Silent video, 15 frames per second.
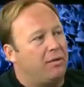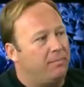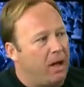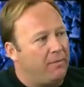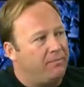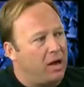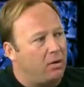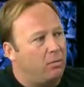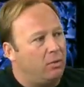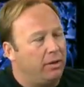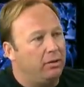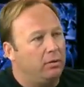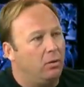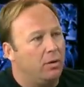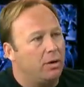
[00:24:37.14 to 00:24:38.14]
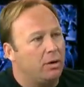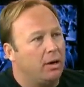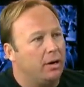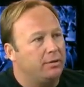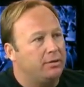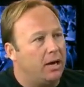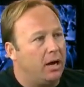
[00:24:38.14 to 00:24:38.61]
I've got a really good lawyer
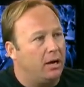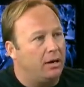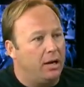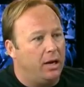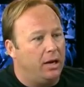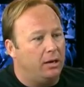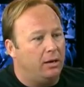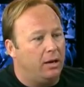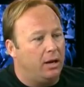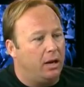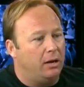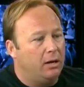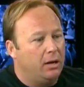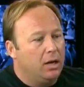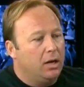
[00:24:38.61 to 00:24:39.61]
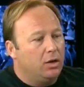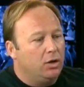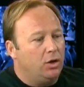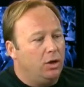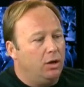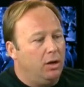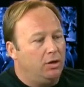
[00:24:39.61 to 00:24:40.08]
here in town, and
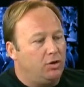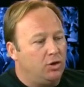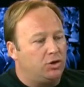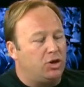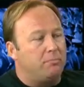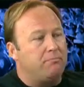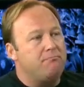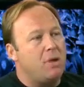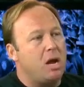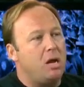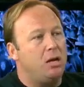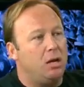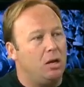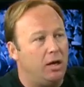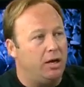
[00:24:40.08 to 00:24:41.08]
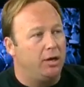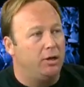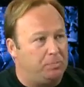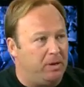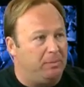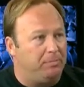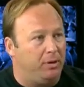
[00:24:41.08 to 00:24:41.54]
it just immediately
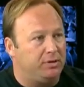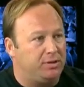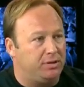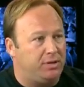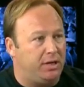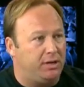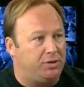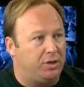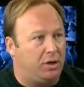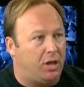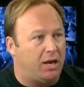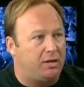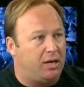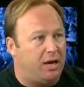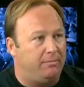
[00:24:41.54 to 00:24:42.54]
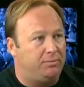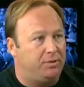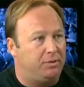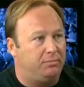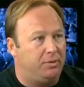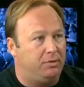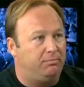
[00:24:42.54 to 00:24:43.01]
gets people's attention. A lot of
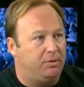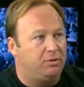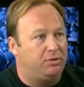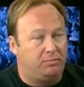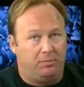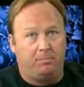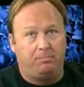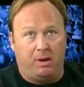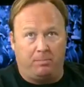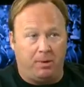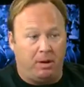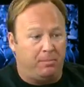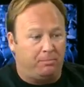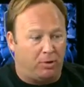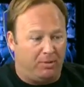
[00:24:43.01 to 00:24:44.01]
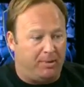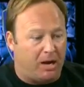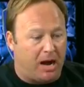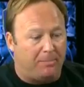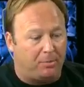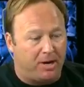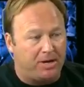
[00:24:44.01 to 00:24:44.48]
times, pretty
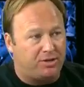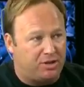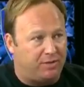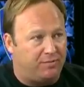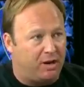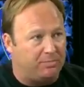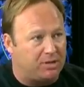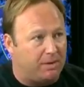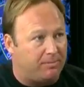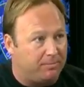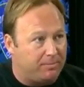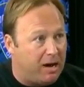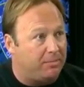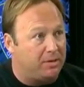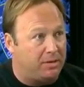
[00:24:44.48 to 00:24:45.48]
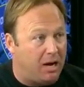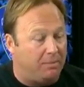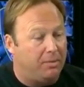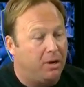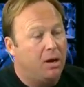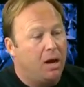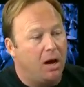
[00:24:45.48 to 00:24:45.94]
big operation stuff comes up from time to
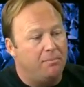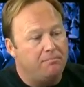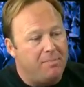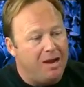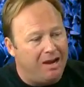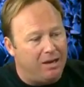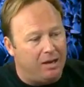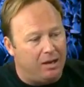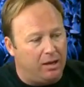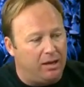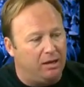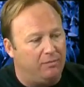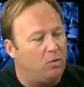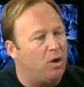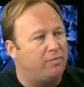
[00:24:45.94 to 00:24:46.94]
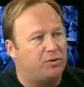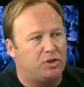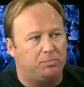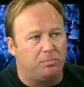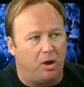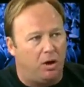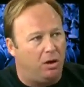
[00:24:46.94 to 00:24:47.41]
time. Immediately, if you have a
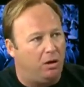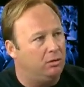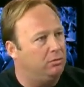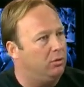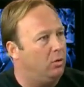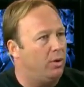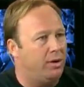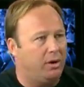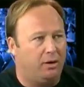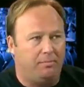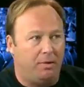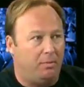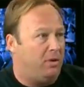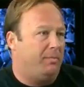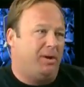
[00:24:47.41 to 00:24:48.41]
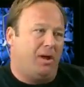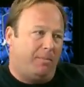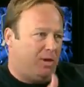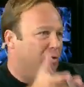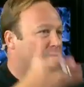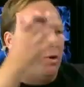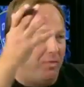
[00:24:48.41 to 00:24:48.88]
small lawyer, I mean,
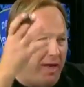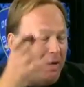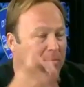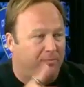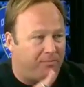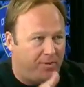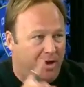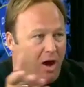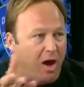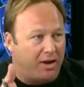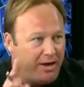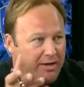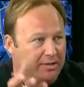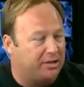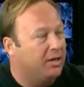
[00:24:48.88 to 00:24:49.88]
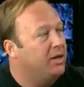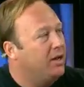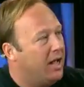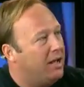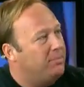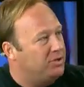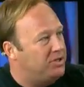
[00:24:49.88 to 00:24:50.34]
you know that, but for the audience,
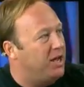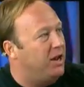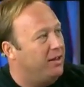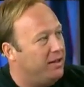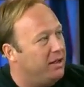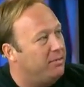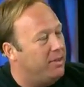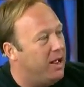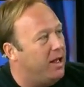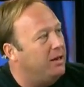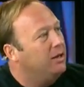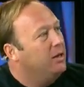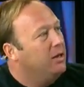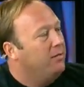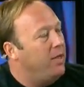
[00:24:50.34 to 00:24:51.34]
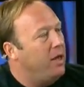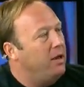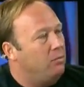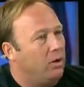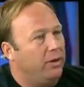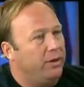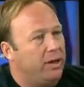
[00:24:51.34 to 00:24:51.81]
I'm just telling them that
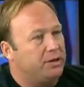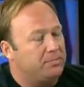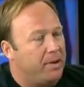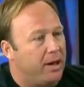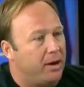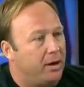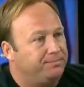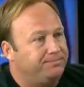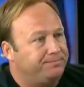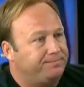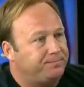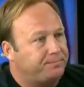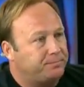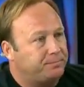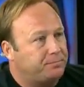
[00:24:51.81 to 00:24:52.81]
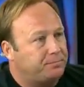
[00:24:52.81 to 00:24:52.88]
it really does matter. Well,